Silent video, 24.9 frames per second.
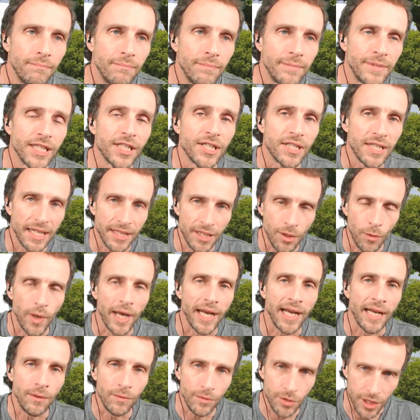This is at the
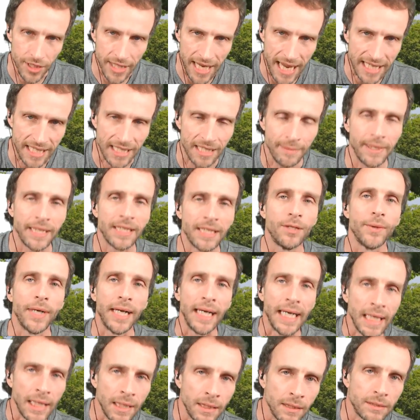wedding. She's asking about the
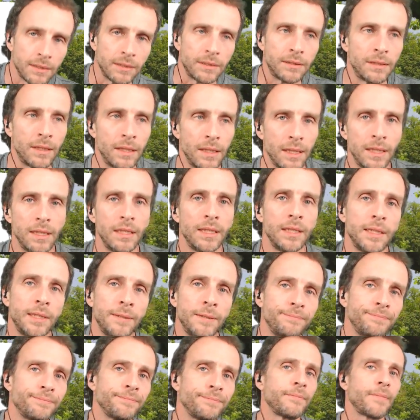wedding.
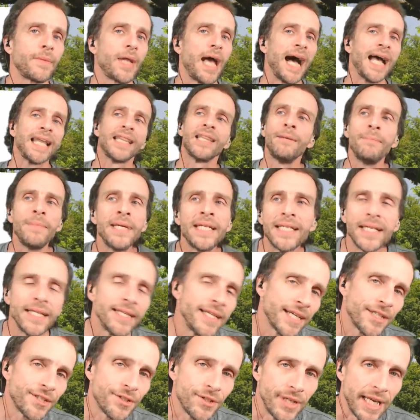I lamented
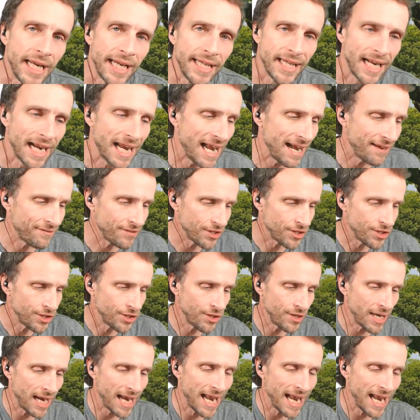yesterday that to